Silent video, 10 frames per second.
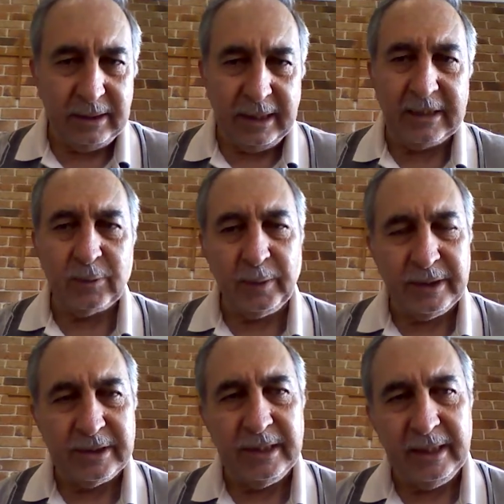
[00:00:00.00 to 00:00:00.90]
as we
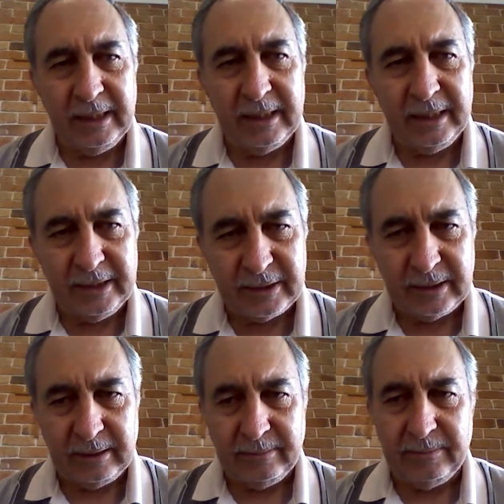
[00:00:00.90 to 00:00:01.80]
see in
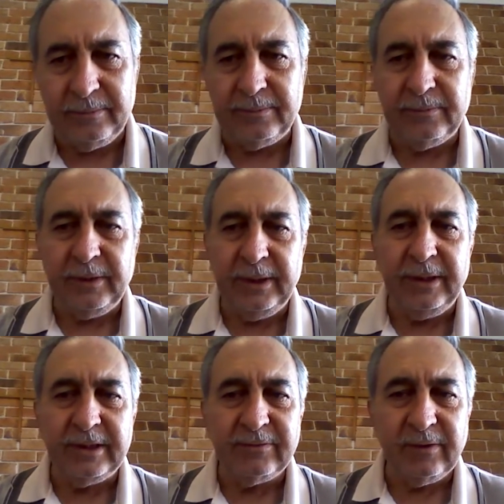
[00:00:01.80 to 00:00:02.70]

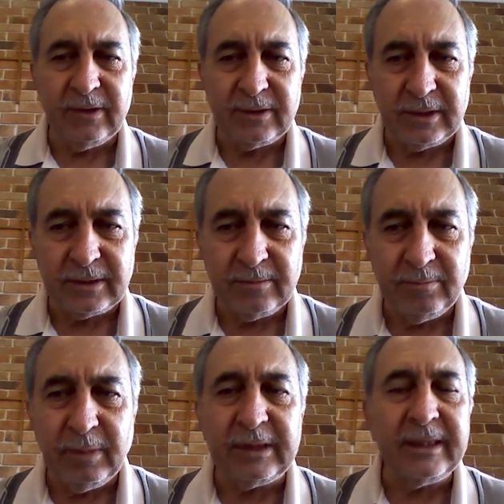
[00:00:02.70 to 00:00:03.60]
these verses,
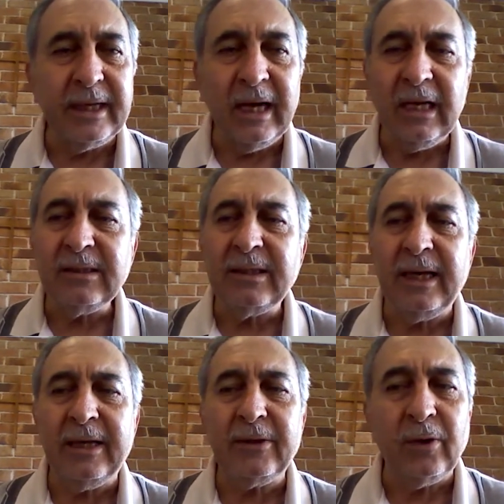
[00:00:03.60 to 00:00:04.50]
but God
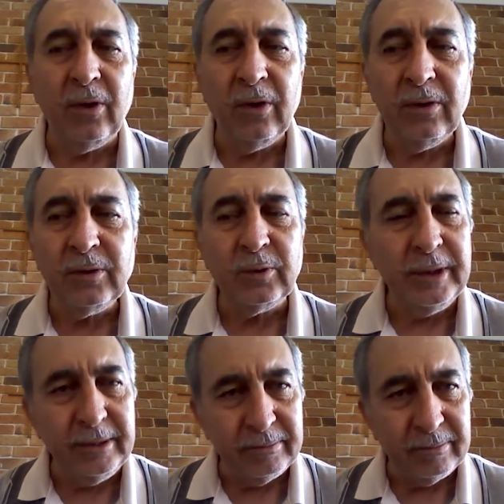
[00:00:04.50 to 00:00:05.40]
can go to
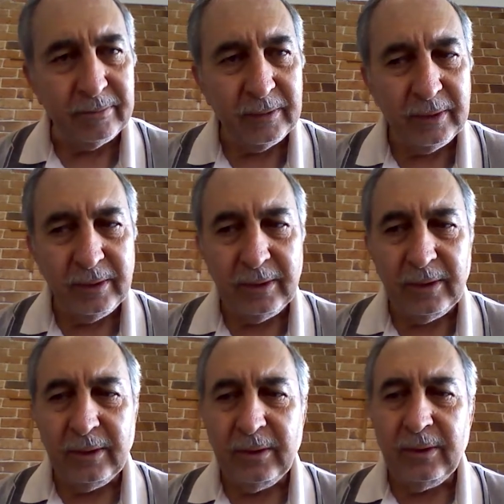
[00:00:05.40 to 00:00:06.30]
him
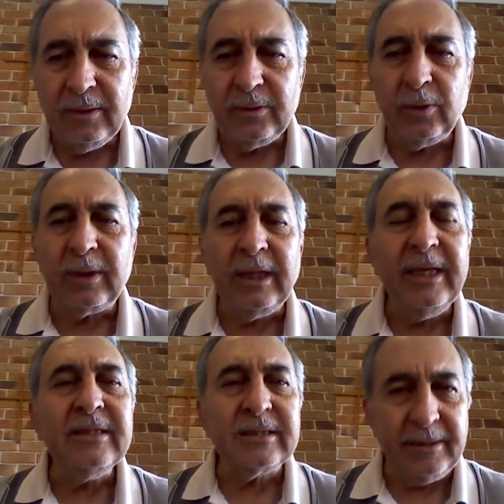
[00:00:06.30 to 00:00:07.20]
to
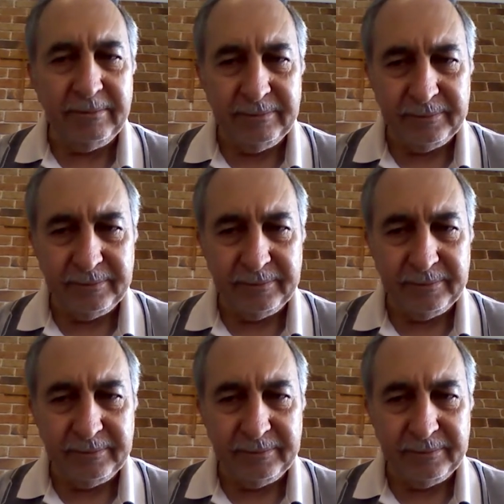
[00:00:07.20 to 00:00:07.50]
cleanse him.